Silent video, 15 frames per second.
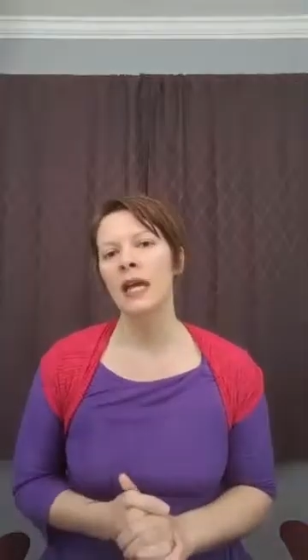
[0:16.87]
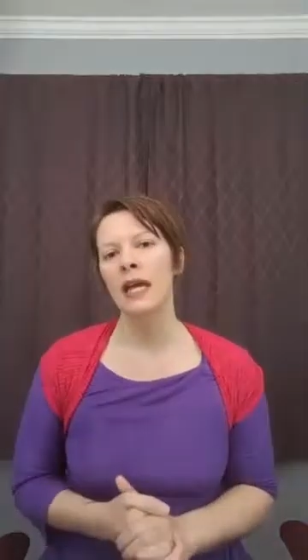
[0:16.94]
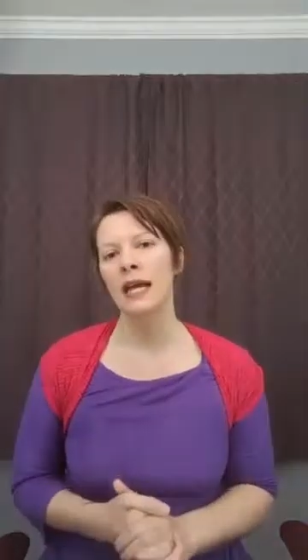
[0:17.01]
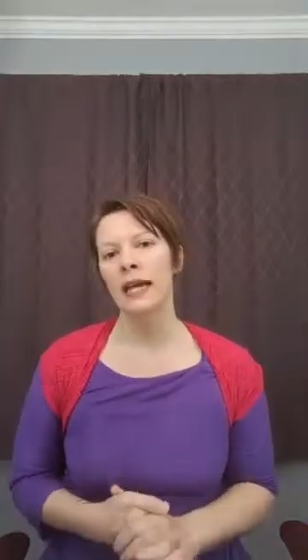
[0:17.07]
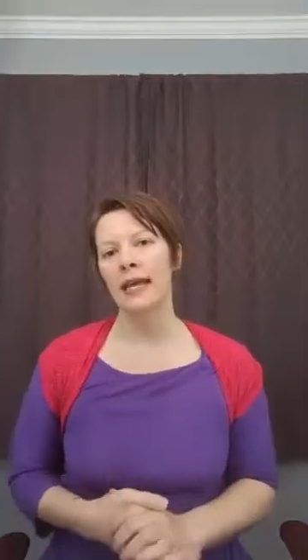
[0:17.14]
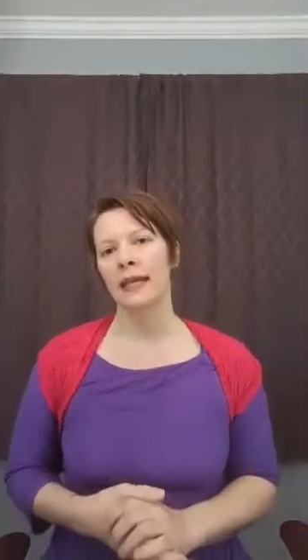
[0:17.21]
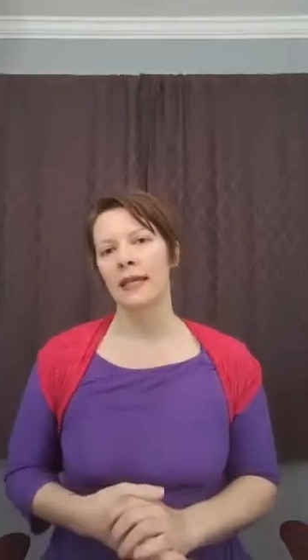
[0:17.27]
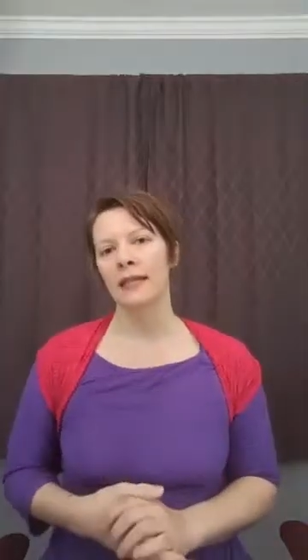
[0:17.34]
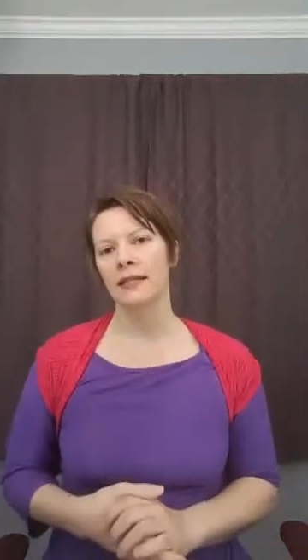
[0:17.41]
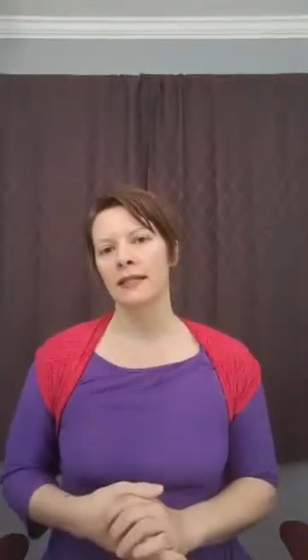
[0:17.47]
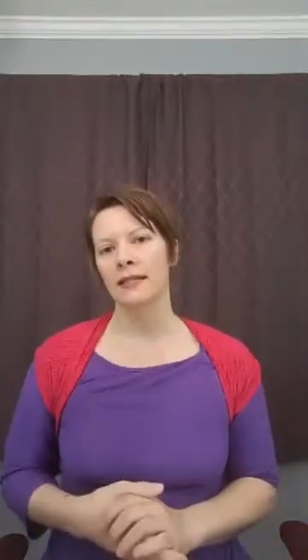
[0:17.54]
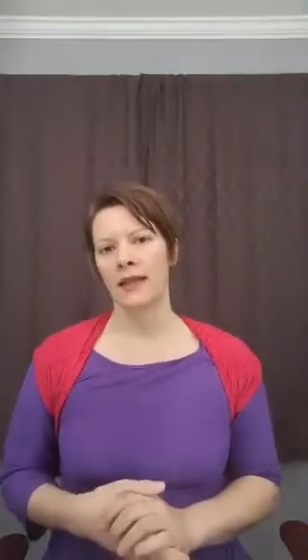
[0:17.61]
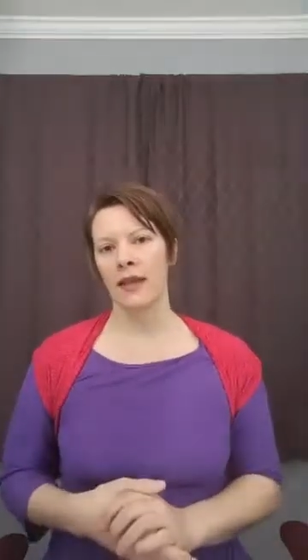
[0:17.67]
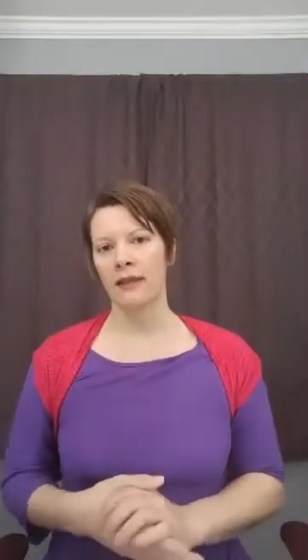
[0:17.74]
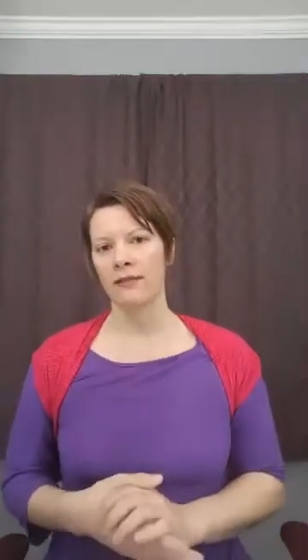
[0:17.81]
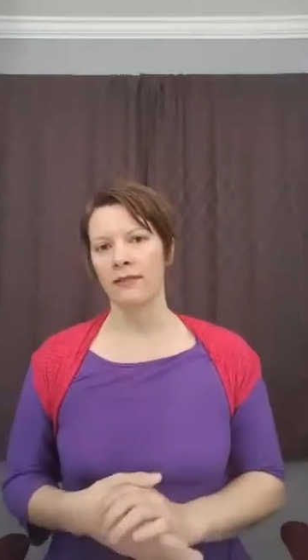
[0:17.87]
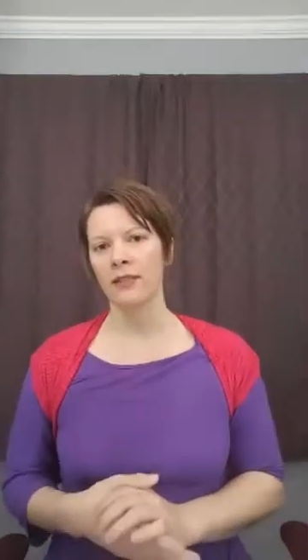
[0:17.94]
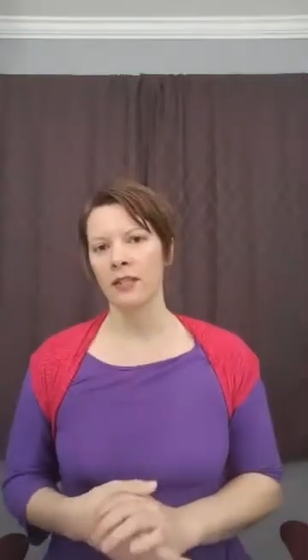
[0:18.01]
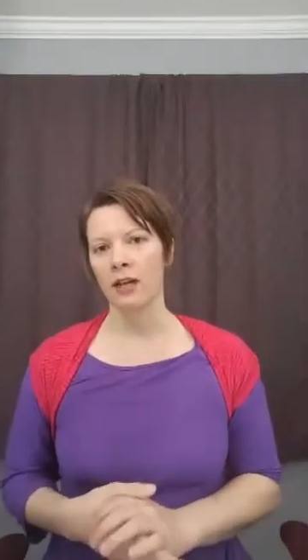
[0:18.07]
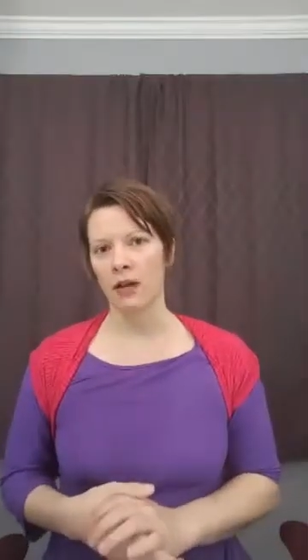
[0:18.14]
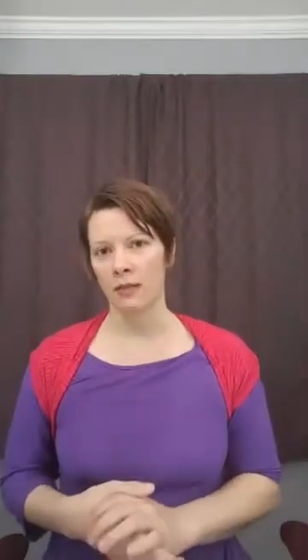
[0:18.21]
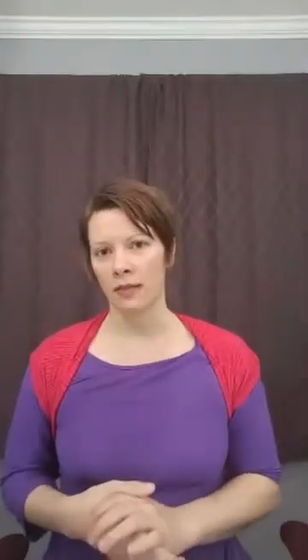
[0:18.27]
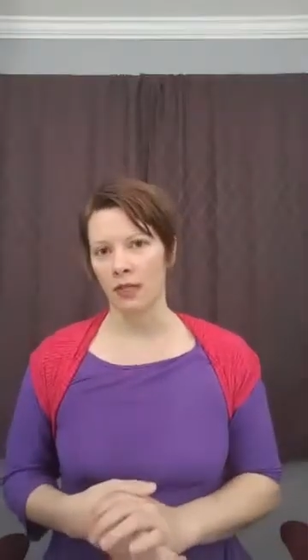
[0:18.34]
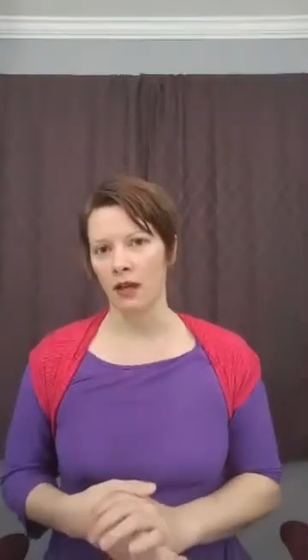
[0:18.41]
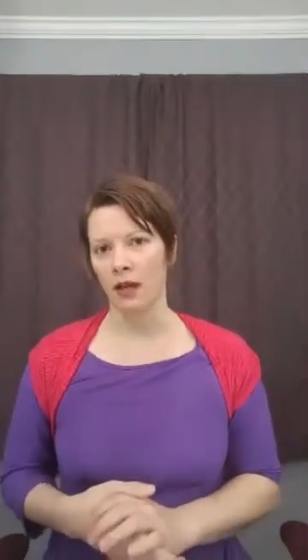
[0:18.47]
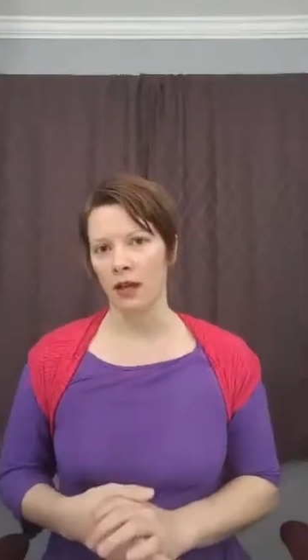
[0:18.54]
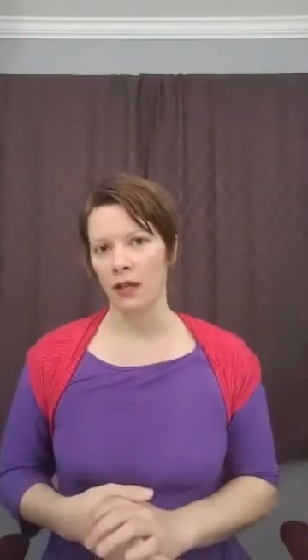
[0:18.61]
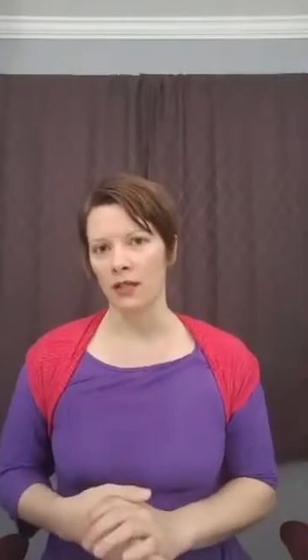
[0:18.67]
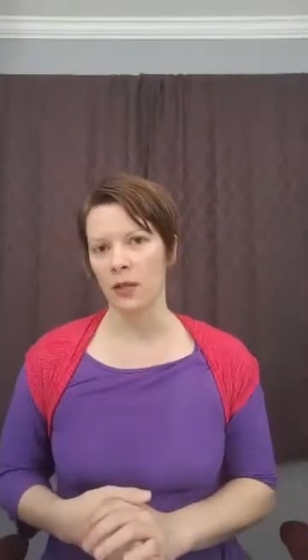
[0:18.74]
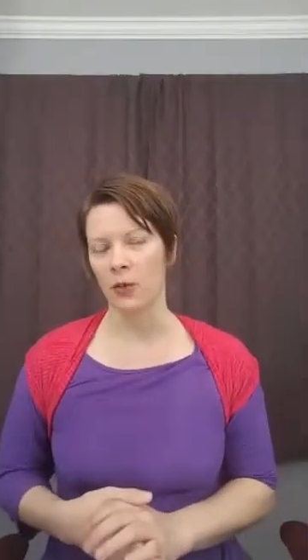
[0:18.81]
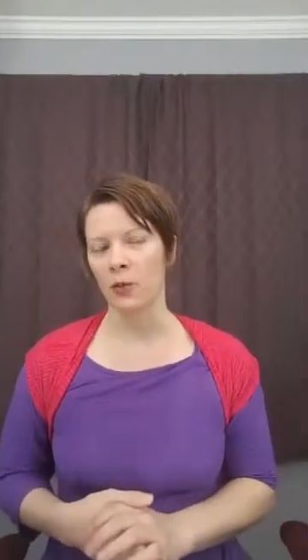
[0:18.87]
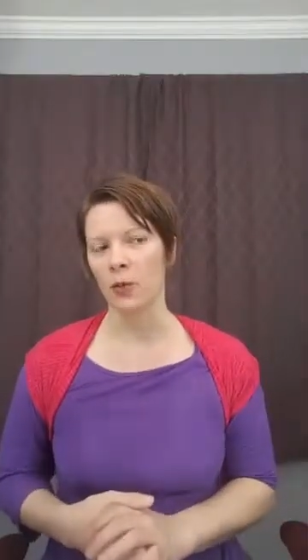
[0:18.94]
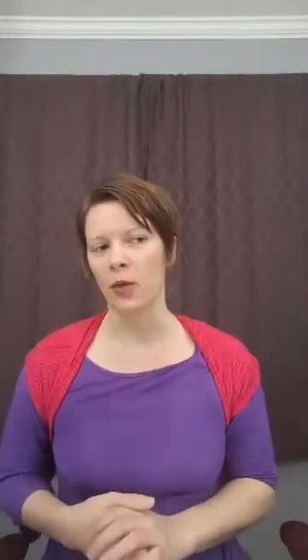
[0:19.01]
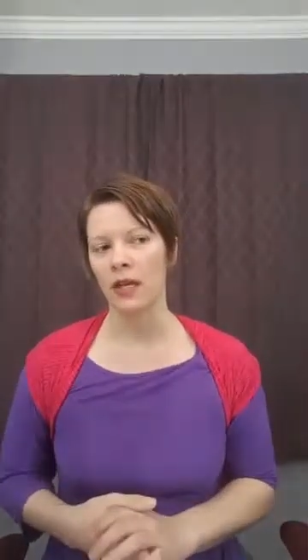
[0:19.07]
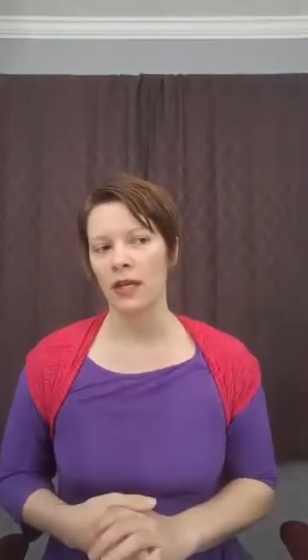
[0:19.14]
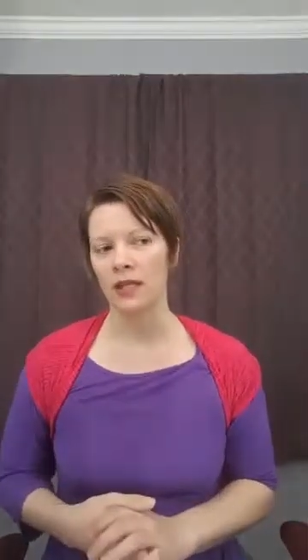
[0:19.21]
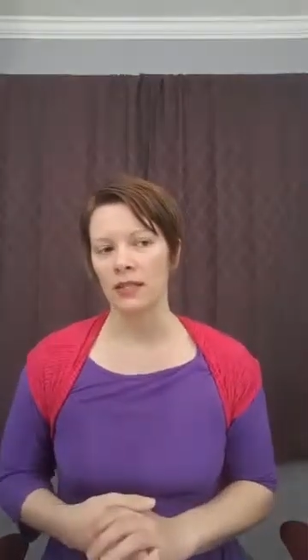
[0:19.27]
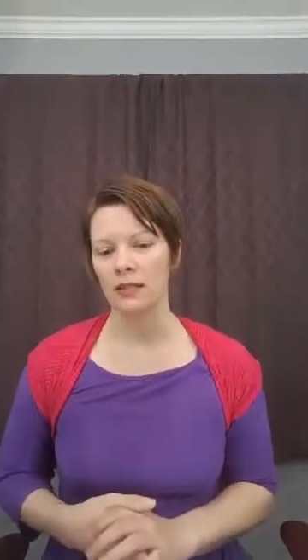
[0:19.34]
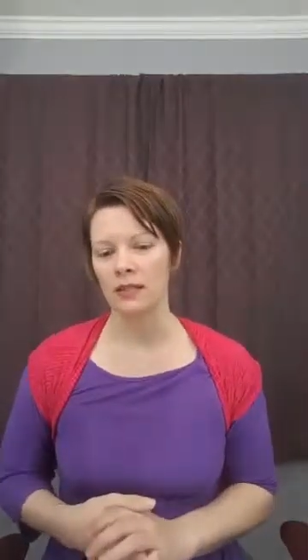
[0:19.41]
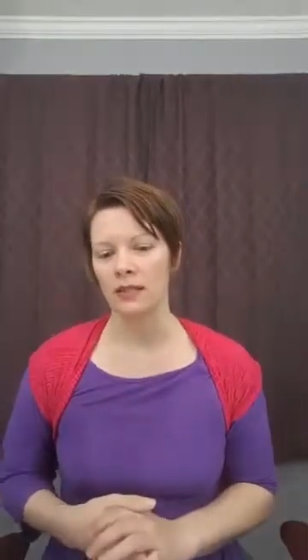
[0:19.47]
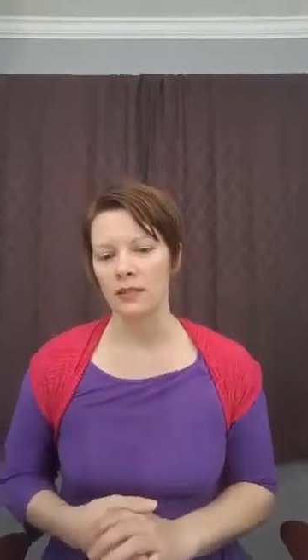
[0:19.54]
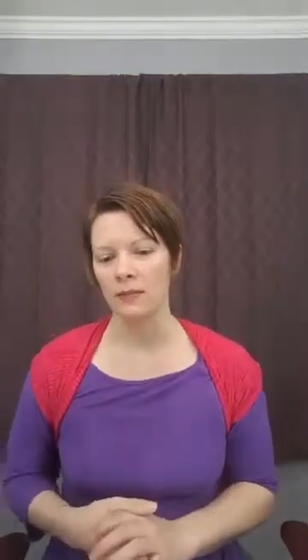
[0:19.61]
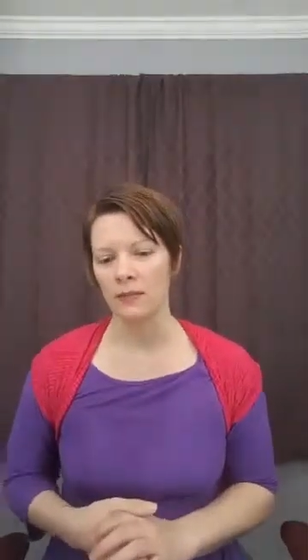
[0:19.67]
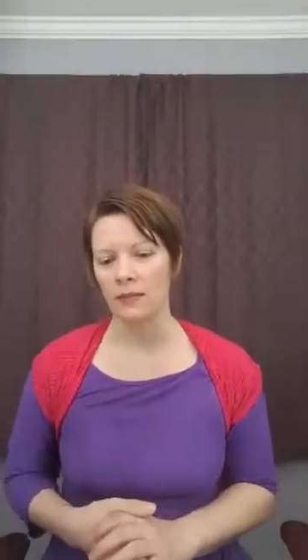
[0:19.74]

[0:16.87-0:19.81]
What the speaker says: And that phenomenon was